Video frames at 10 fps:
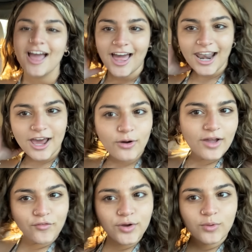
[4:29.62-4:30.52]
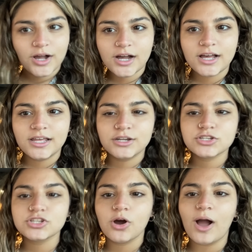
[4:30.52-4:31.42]
Hello, everyone.
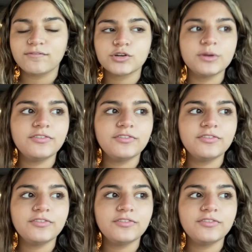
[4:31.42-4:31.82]
So after we